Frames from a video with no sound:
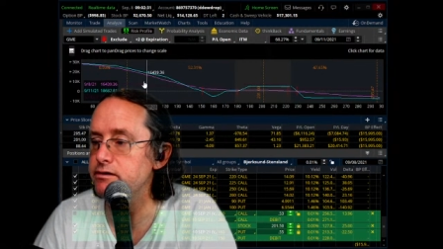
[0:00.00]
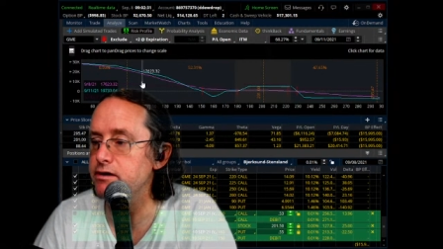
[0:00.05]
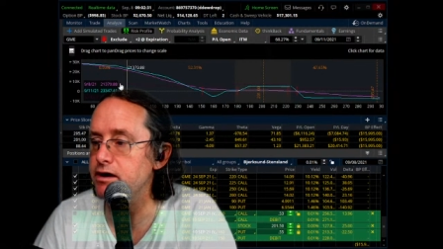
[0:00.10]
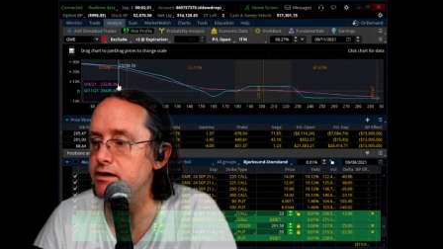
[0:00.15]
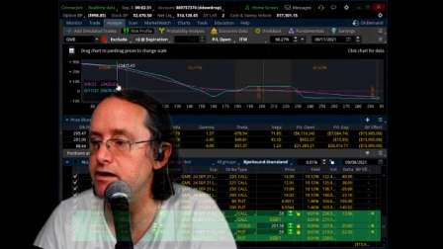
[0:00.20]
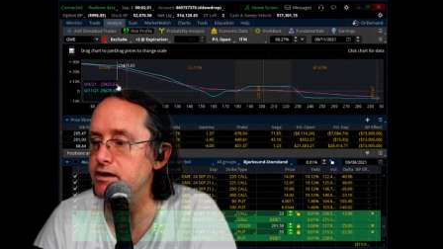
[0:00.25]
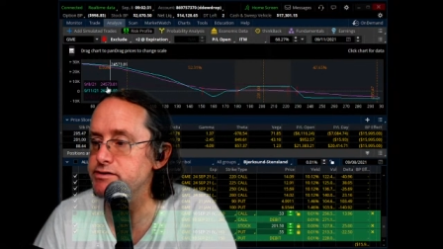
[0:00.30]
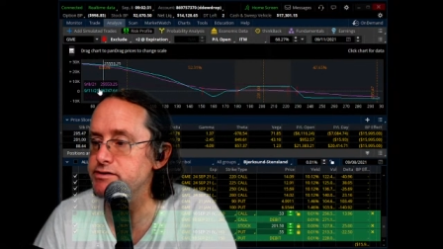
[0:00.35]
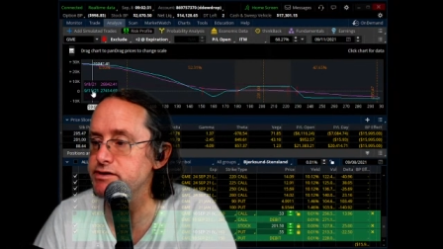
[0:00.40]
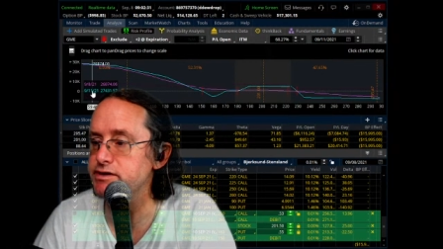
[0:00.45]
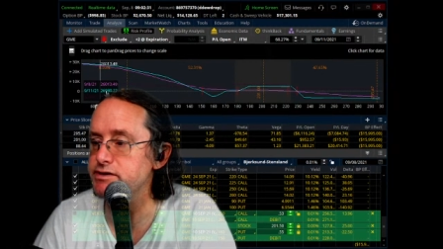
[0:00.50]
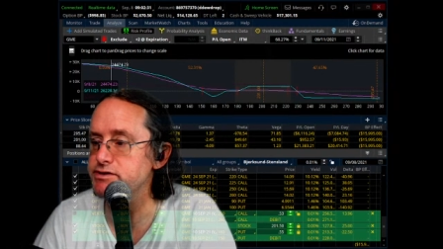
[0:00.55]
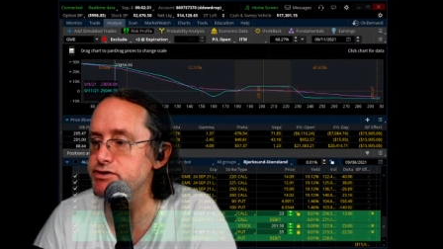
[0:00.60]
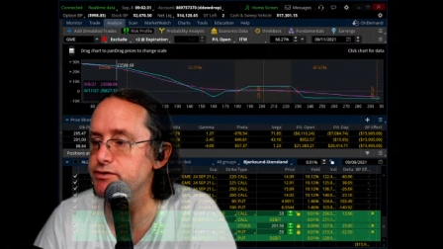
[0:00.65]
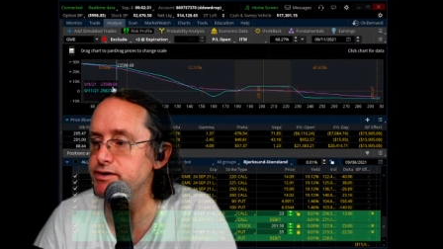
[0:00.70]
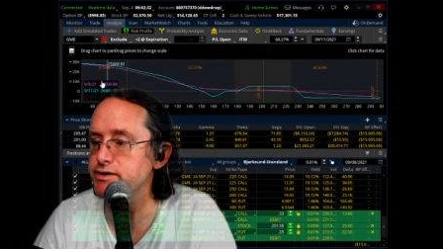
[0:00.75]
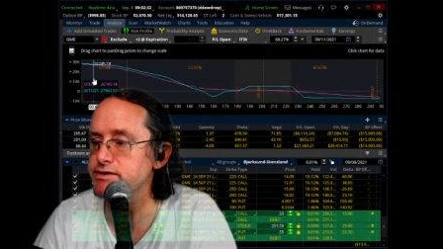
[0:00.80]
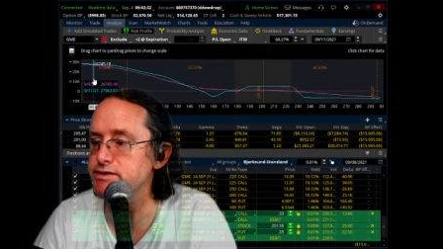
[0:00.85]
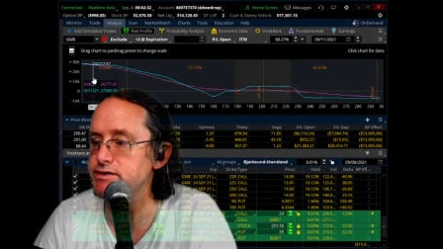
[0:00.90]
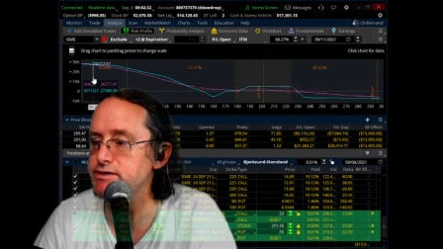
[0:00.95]
Actually, that's
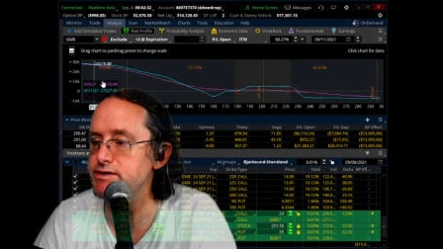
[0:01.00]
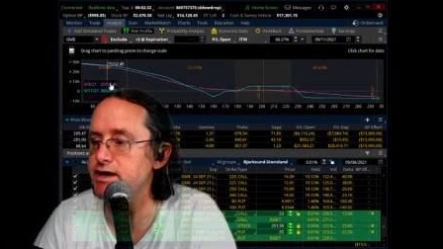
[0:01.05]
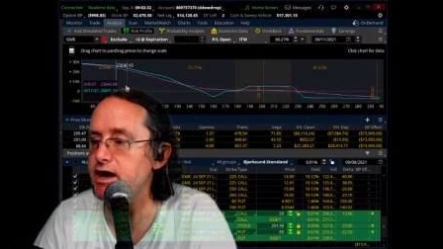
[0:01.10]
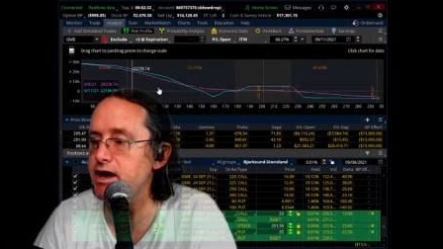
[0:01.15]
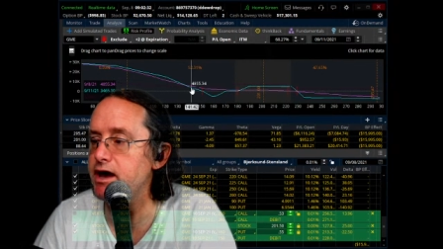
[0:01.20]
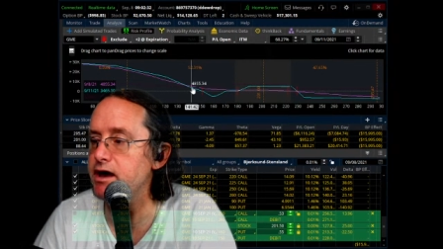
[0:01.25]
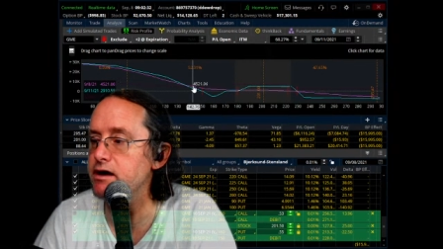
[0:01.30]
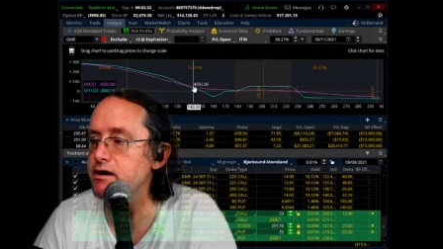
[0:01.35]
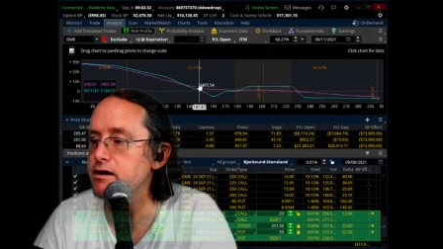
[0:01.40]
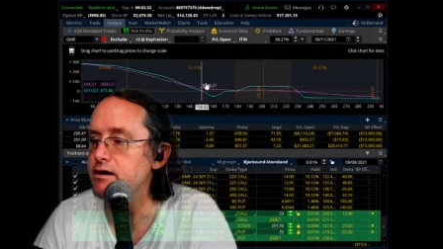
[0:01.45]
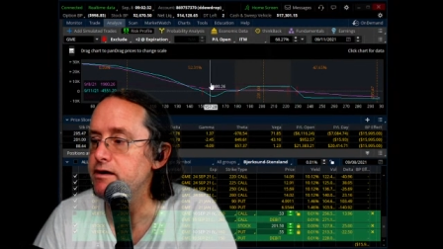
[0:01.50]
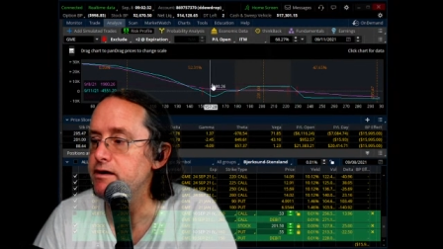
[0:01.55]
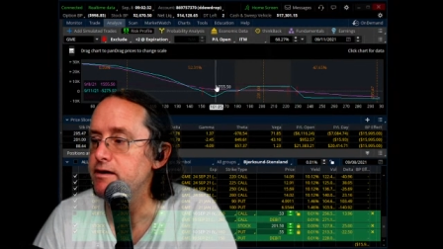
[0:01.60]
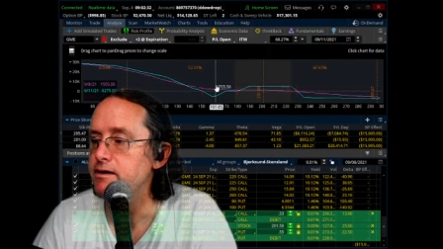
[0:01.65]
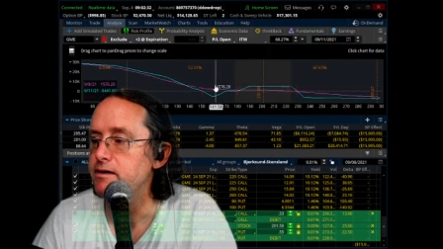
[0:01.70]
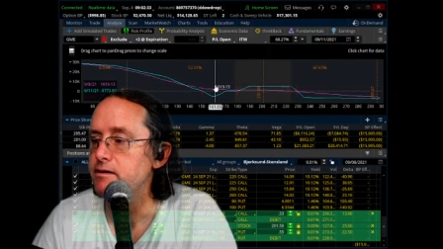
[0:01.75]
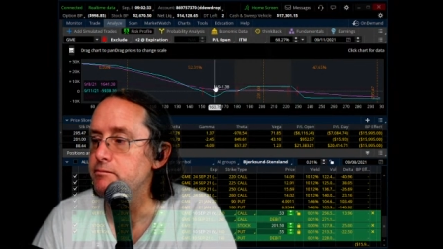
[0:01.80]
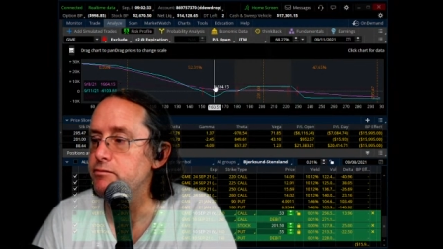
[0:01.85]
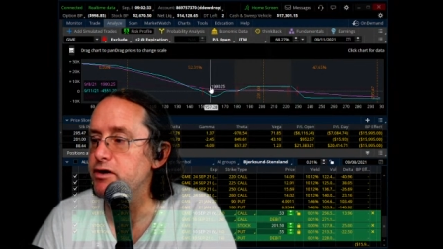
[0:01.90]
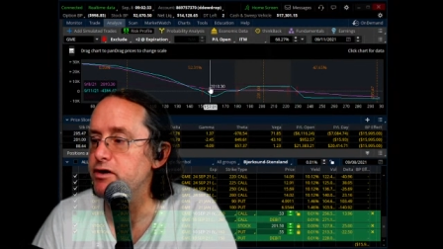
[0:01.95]
showing today,
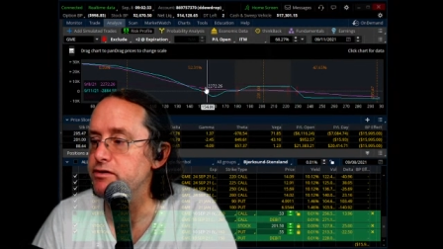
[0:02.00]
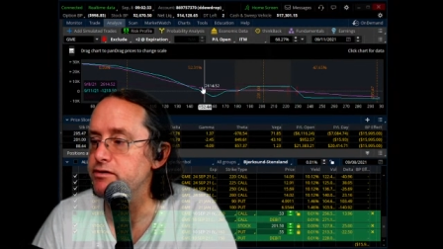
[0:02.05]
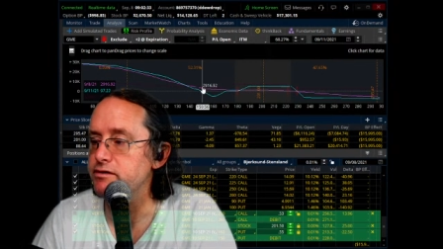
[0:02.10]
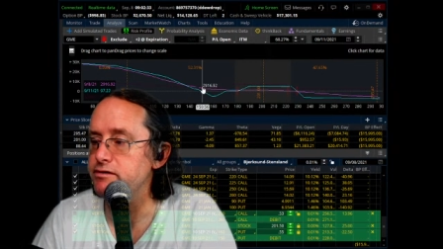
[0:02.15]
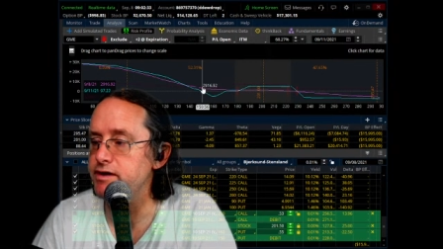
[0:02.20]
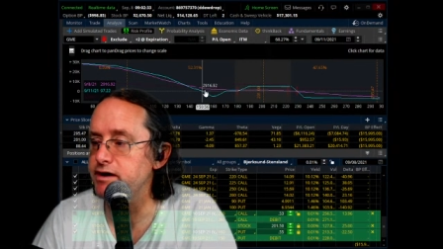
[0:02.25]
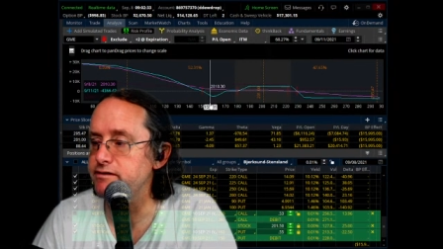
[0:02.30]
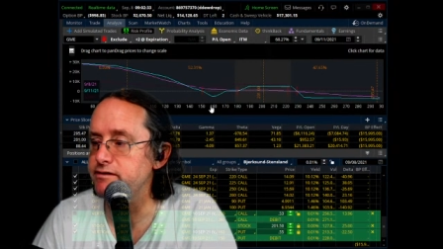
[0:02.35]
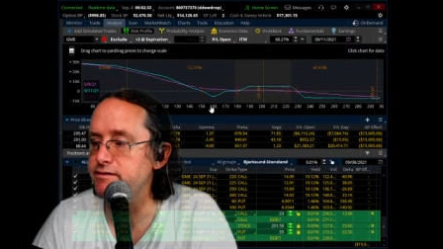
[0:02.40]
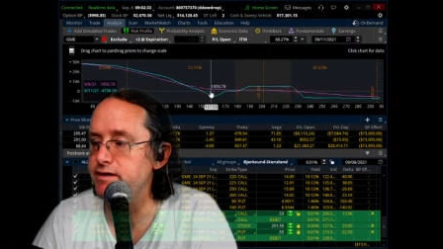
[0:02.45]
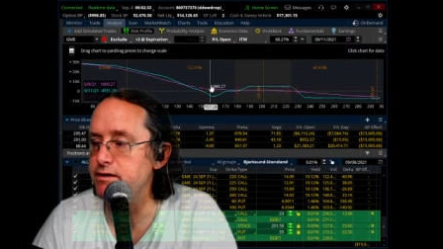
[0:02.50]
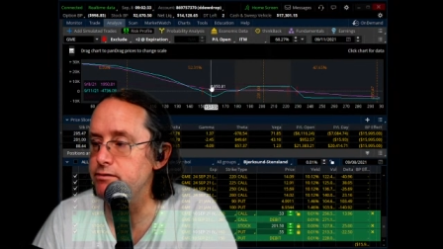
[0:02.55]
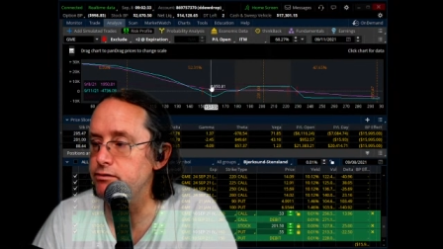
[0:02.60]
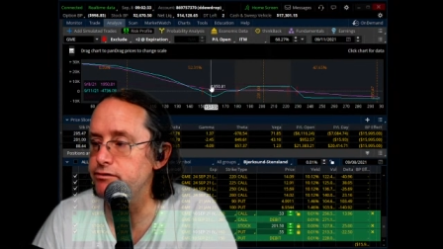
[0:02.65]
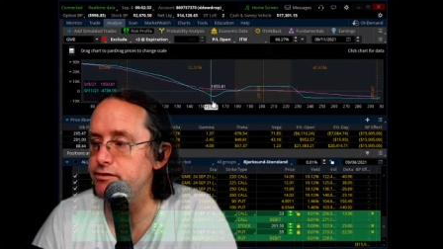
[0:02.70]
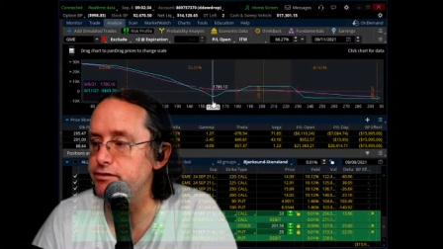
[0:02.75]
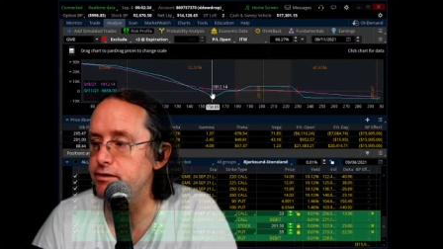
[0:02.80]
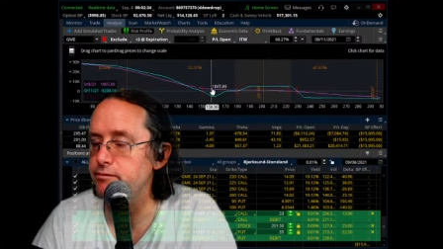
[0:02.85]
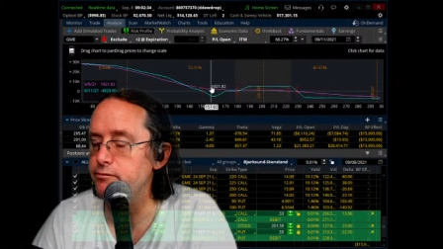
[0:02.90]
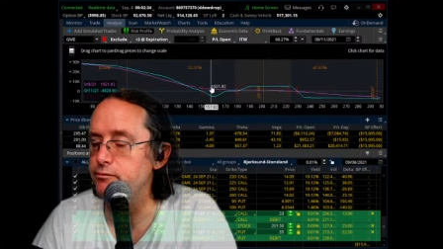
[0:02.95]
but the next day will